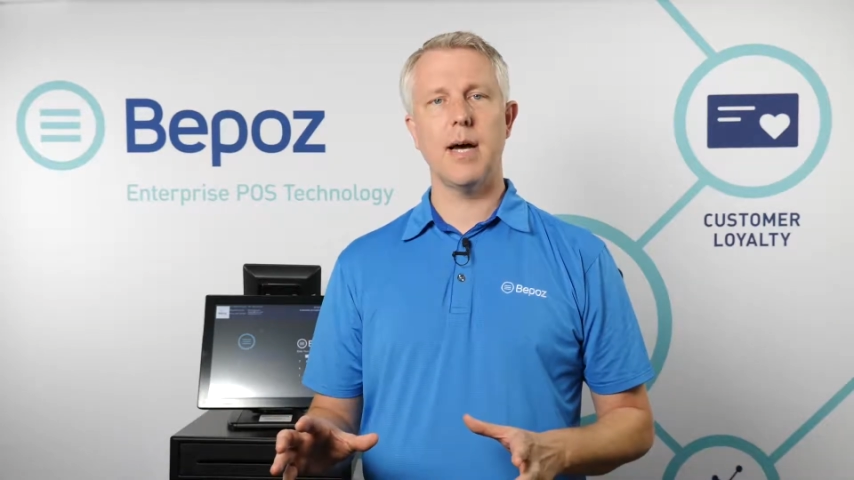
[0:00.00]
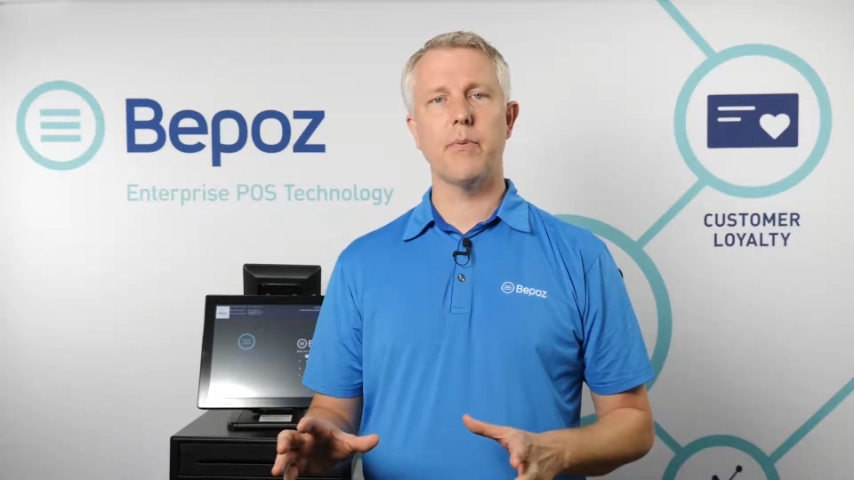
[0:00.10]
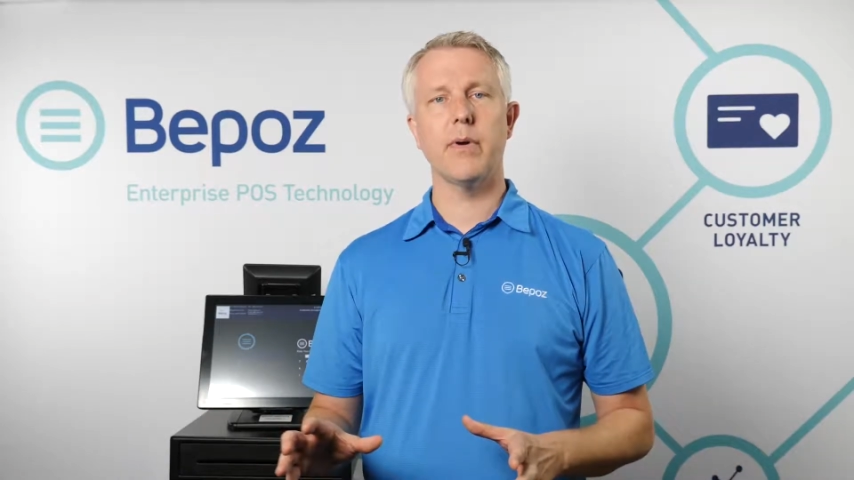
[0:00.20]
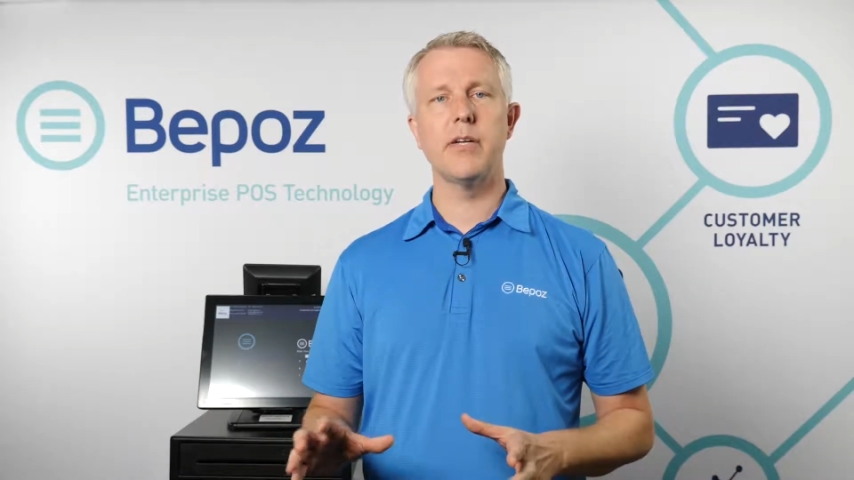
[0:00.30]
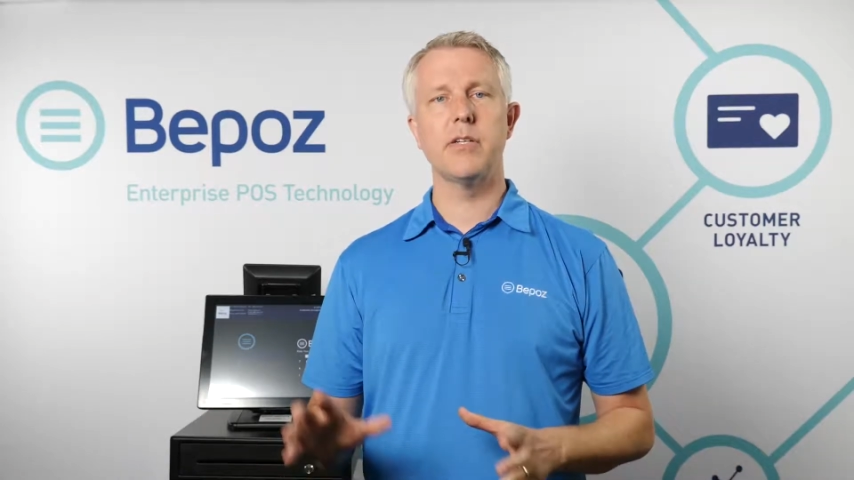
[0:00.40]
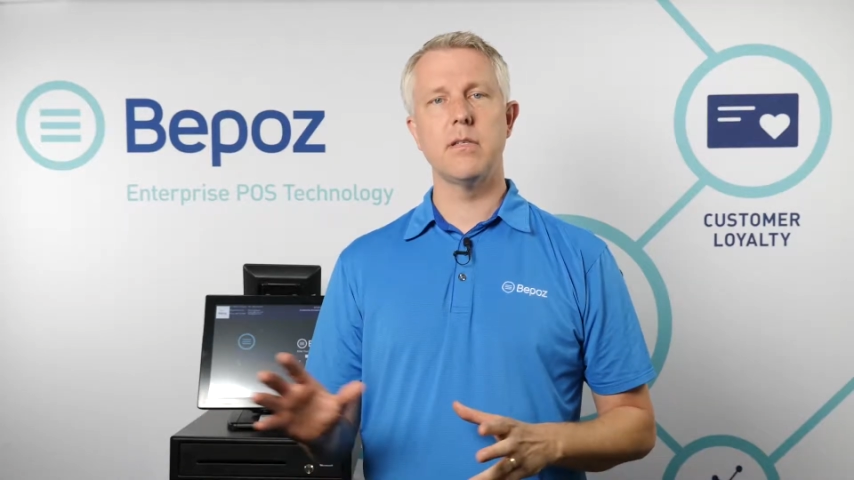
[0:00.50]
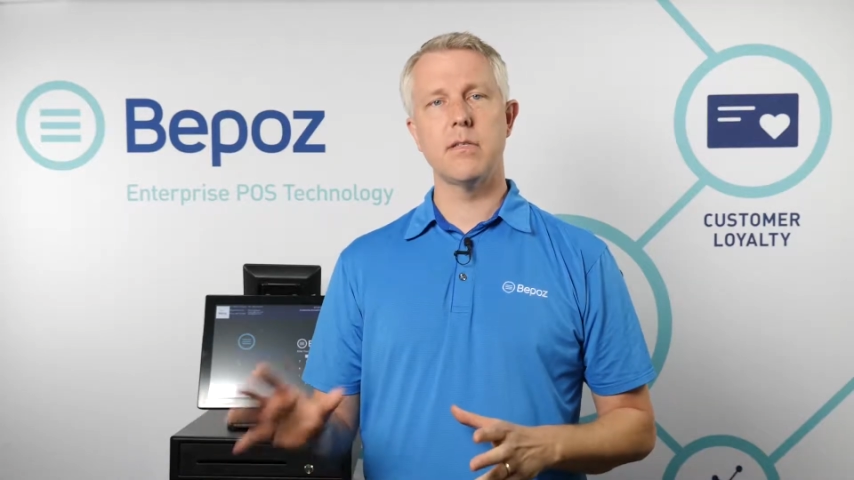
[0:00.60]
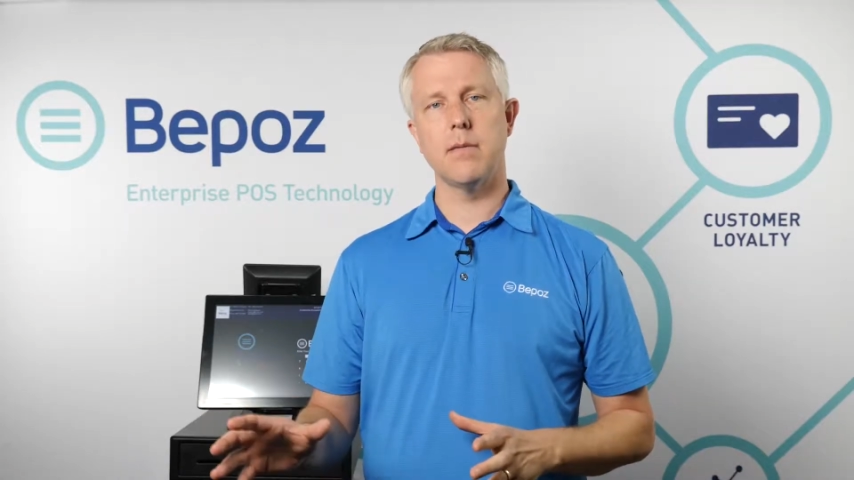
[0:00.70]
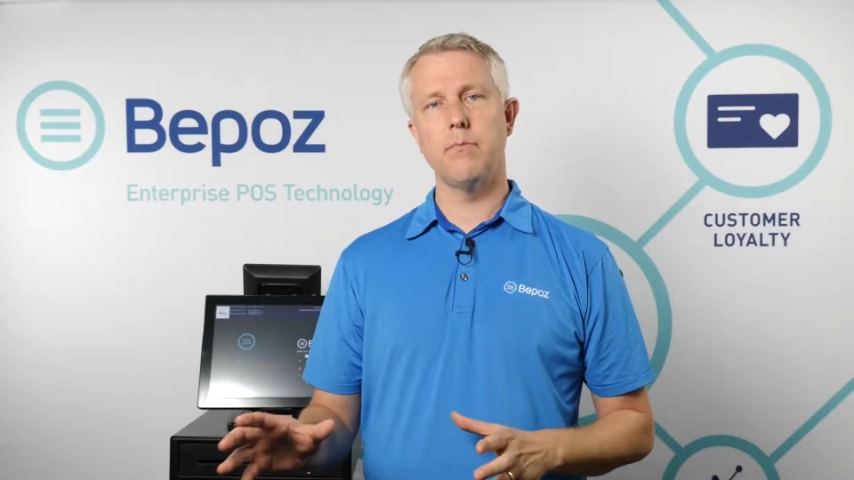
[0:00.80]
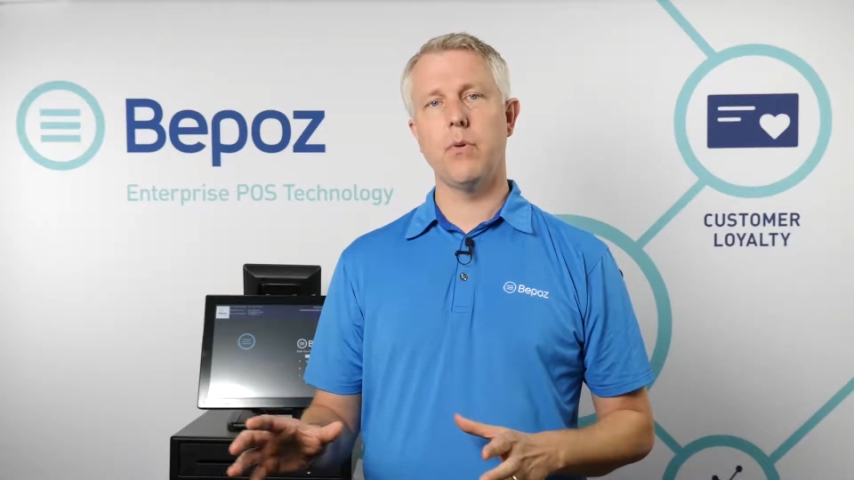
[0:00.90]

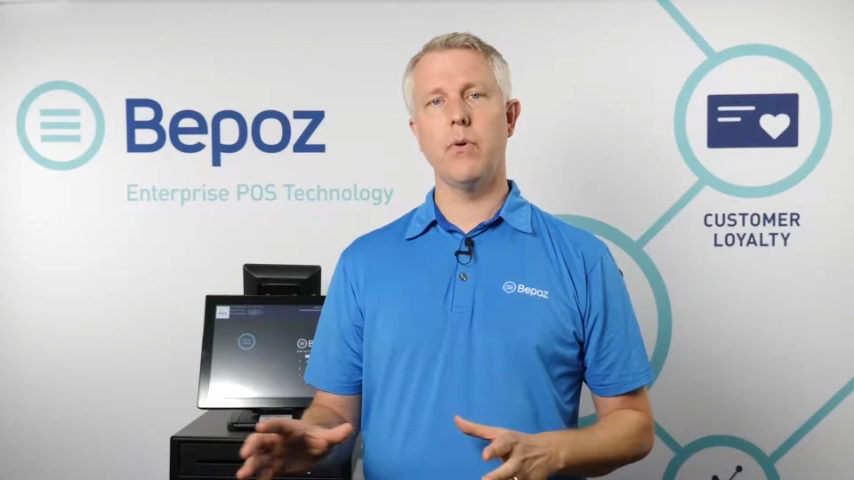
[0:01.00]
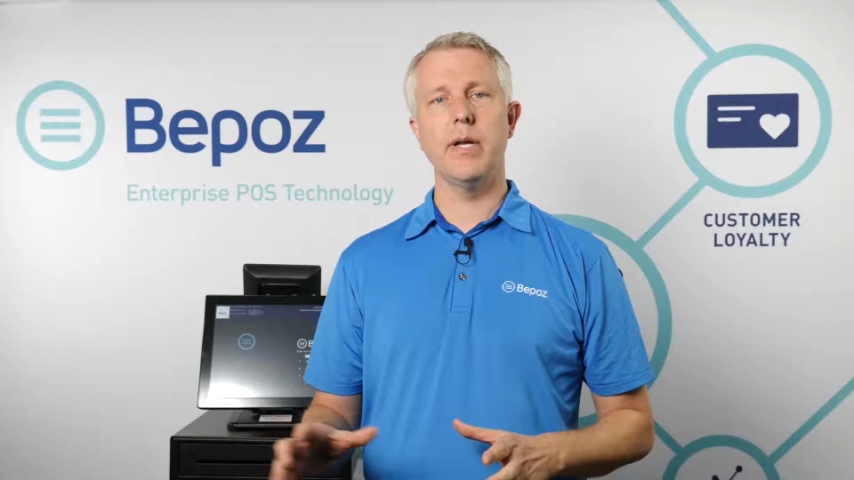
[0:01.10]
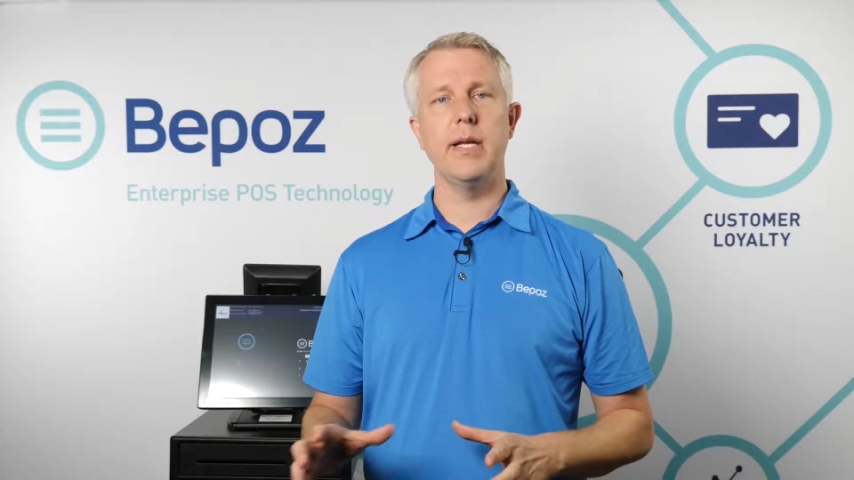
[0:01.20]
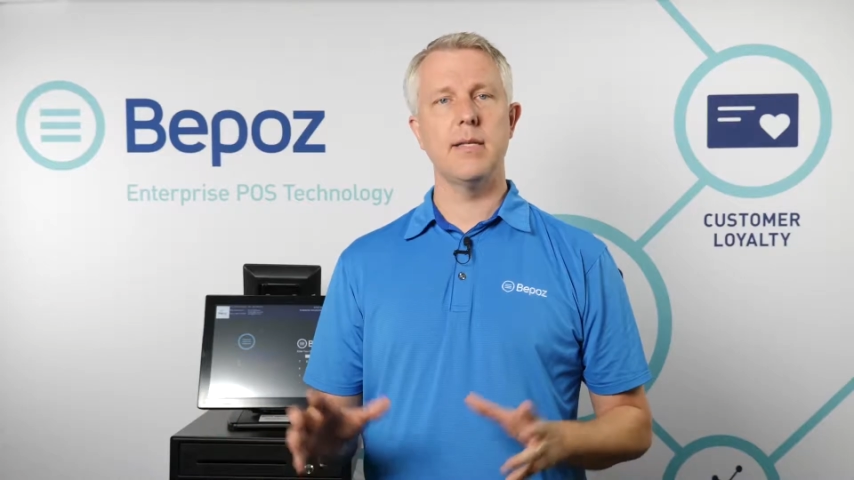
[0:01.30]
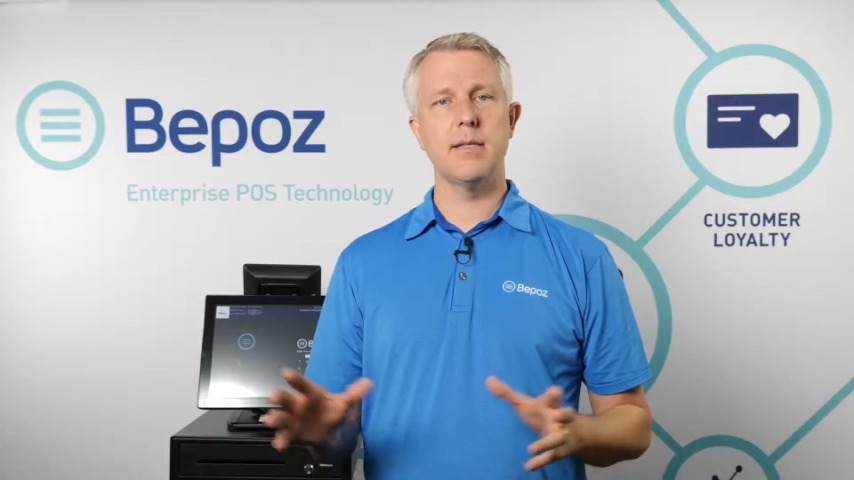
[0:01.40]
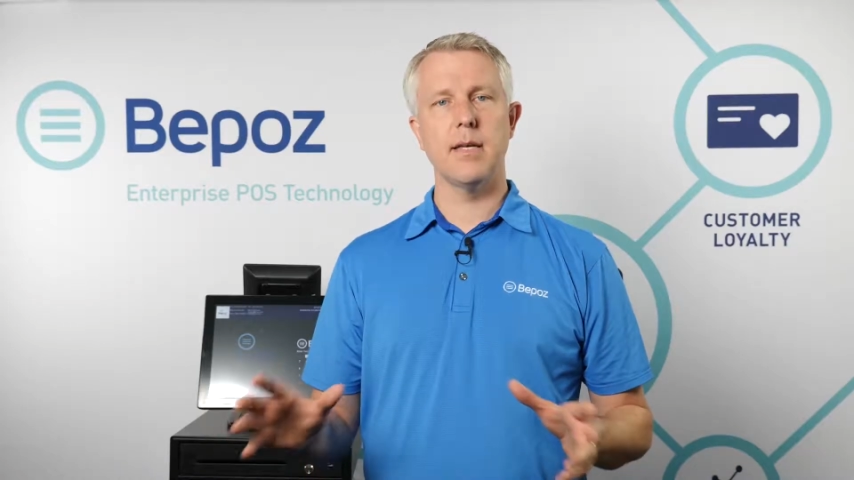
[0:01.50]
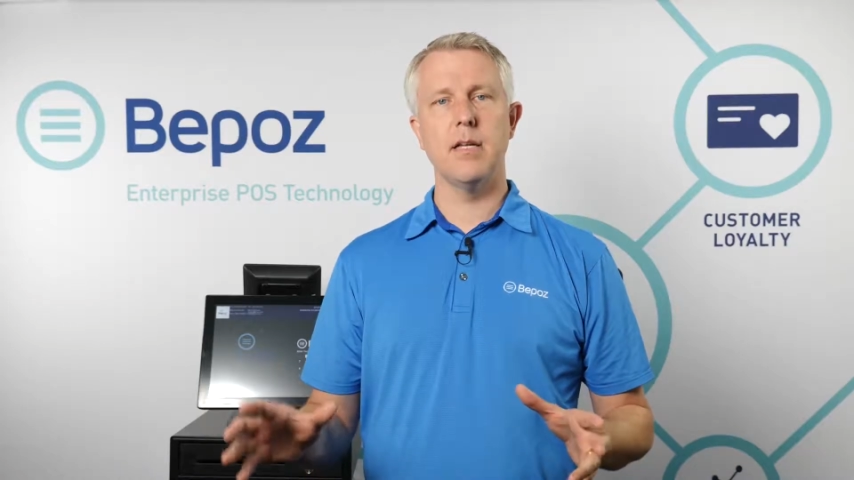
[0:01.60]
operations, employees,